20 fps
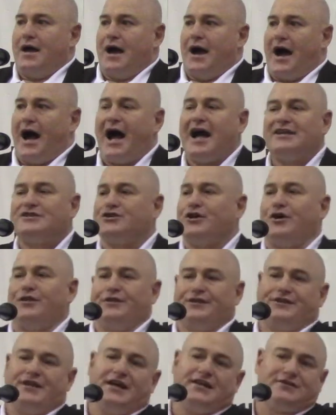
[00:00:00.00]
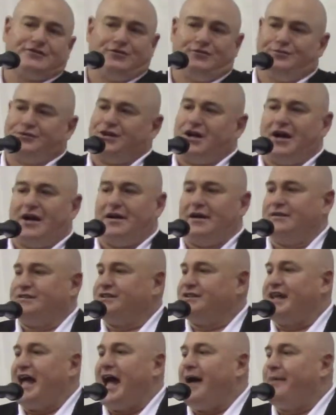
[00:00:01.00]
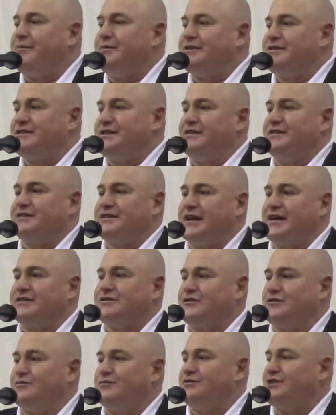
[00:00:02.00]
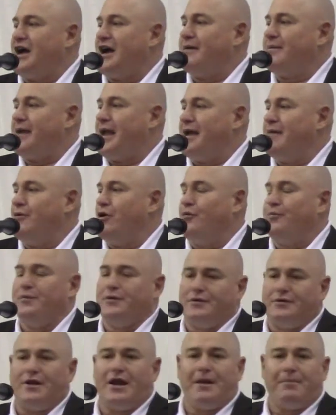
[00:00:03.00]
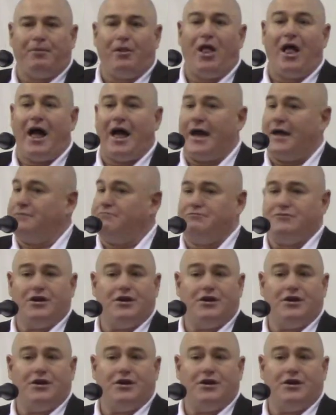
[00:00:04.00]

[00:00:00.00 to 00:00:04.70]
I saw the Tusculum job, just happened to see the Tusculum job came open, and I applied.